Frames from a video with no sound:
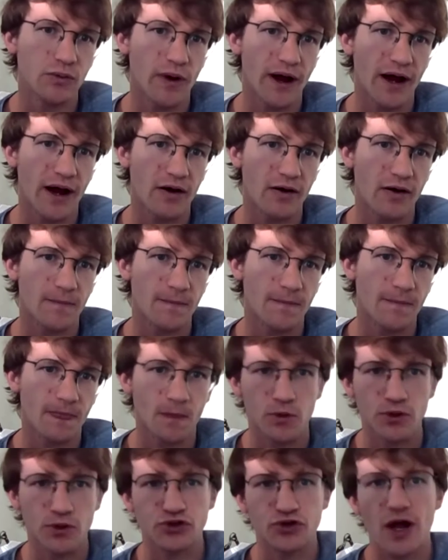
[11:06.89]
where
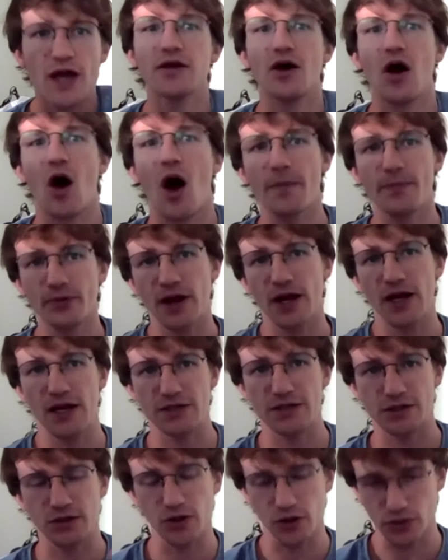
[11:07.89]
we're trying to operate
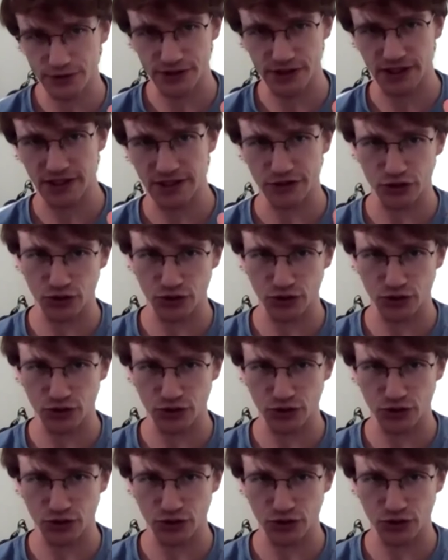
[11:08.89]
as closely